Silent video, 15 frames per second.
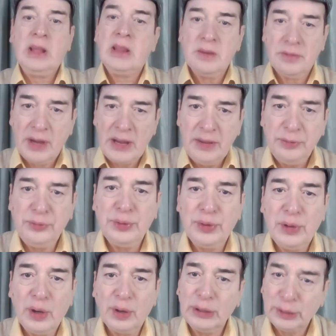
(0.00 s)
The wife
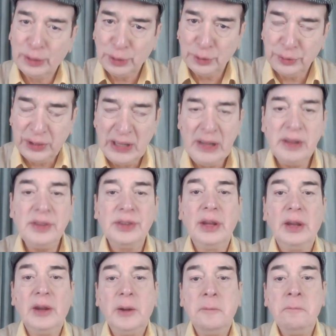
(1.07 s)
also
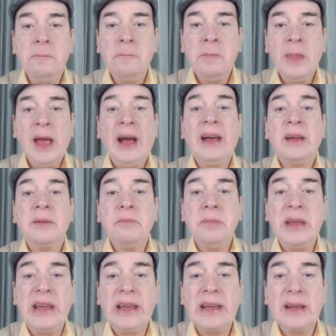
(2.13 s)
feels I am
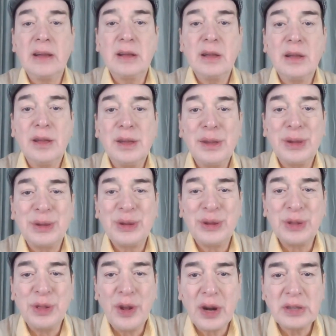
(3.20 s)
being, you know,
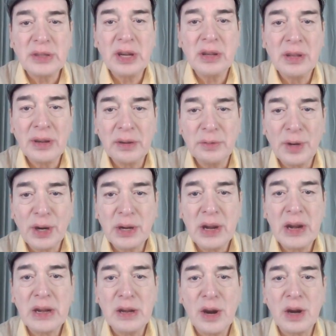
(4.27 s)
not
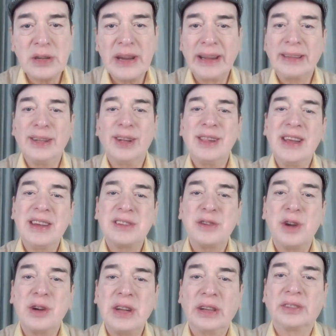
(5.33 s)
rewarded, not acknowledged,
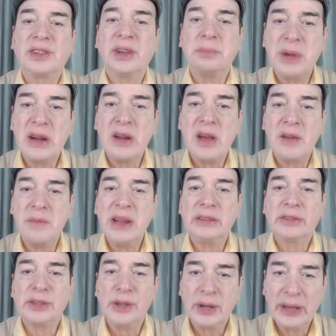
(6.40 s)
not accepted. I've been
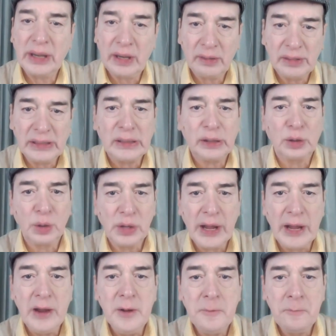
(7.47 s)
slogging away the whole
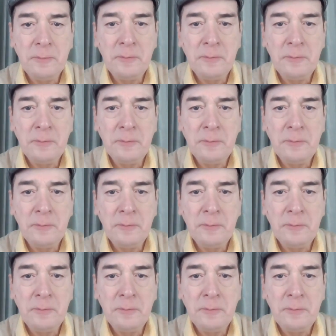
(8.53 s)
day.